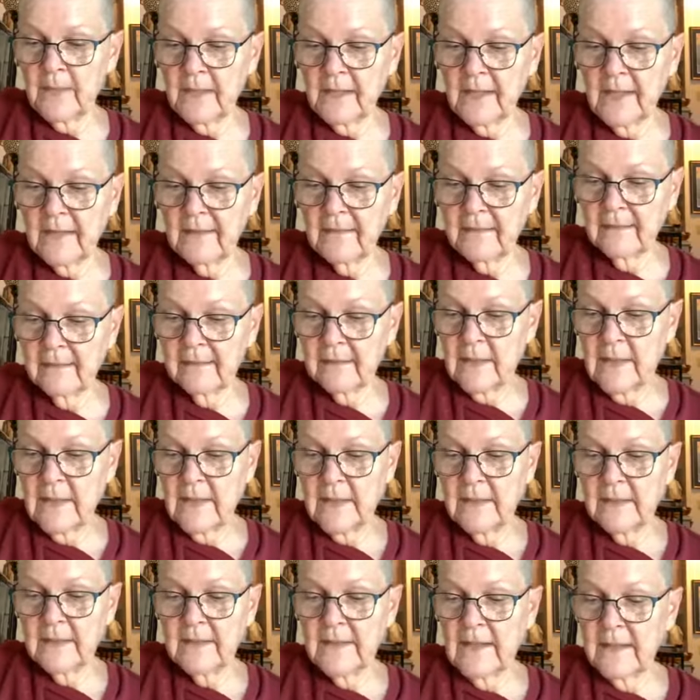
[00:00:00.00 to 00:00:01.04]
that it has
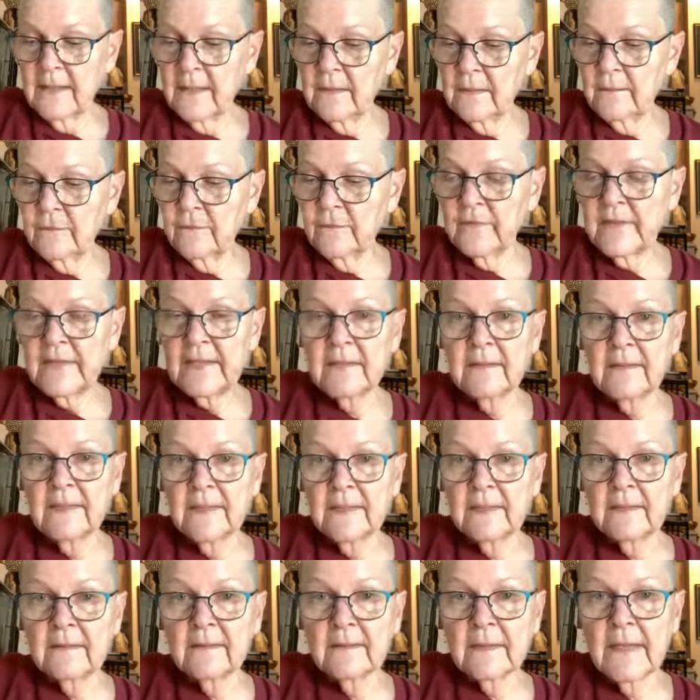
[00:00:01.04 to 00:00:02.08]
negative
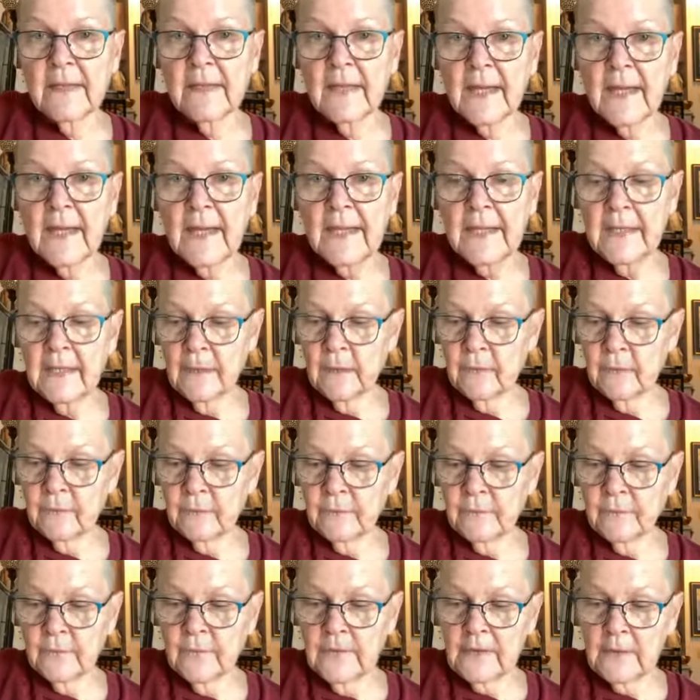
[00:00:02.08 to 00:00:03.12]
feelings like
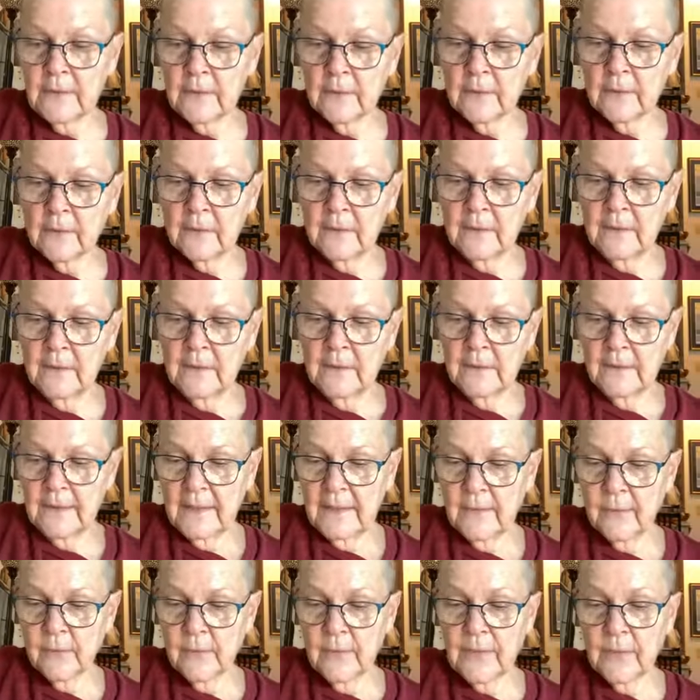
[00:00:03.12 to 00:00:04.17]
anger, fear,
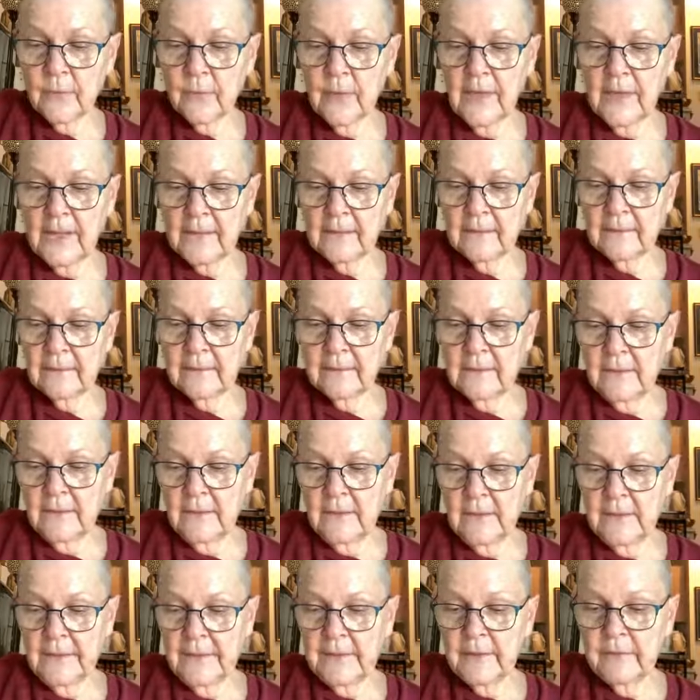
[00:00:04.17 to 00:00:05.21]
and regret.
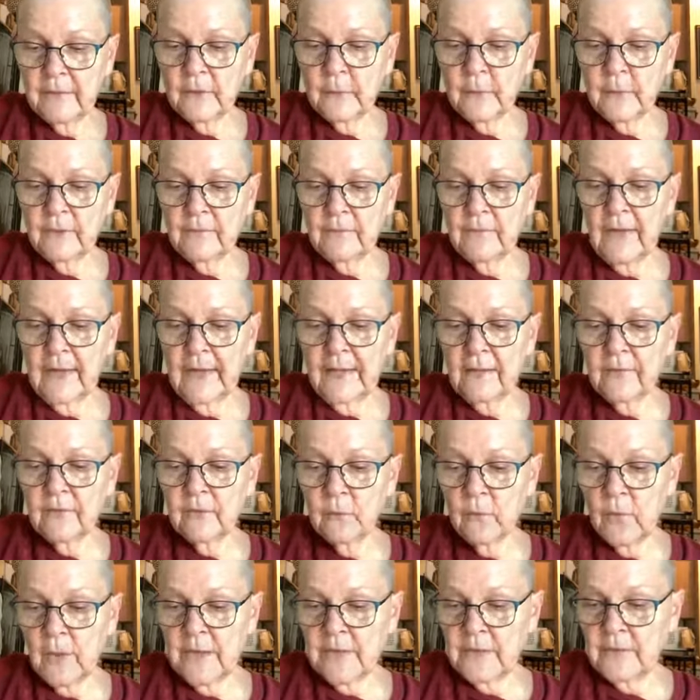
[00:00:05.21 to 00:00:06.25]
So it
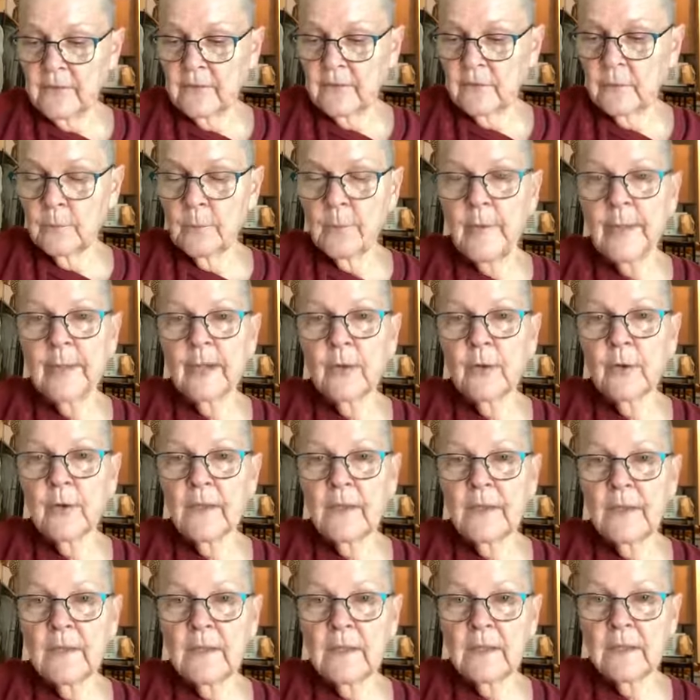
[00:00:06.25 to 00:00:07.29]
finds ways to
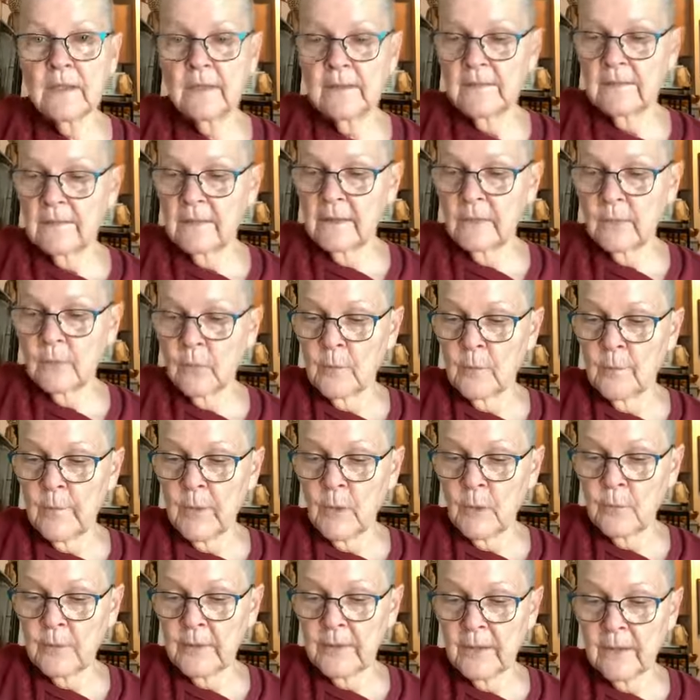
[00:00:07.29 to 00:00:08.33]
bury these in
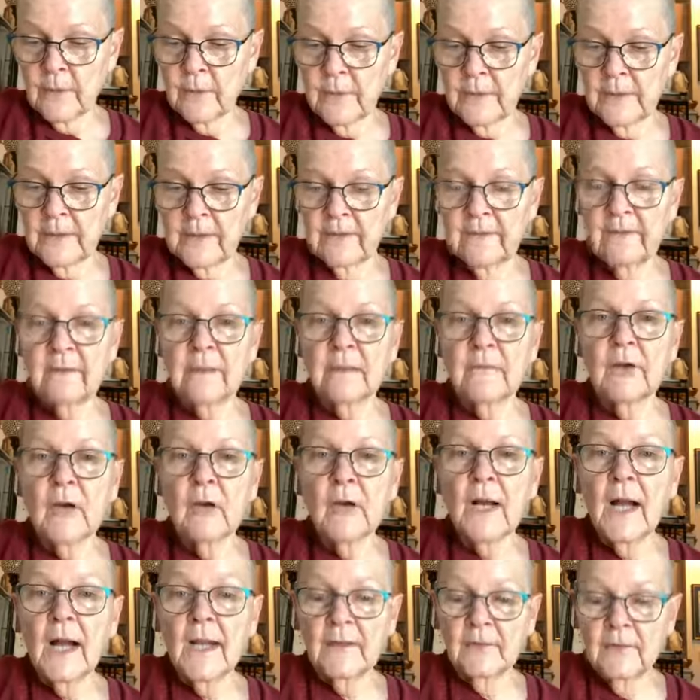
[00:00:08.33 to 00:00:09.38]
remote areas of our
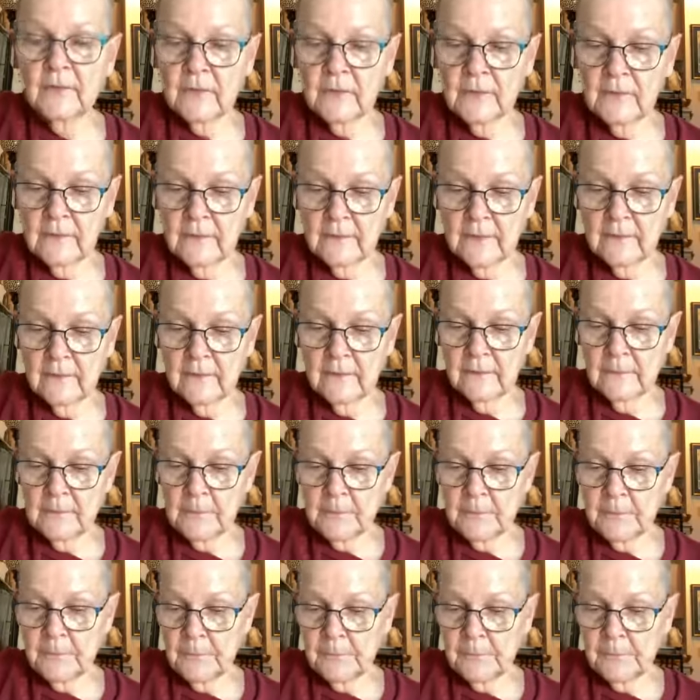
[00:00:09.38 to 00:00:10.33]
consciousness.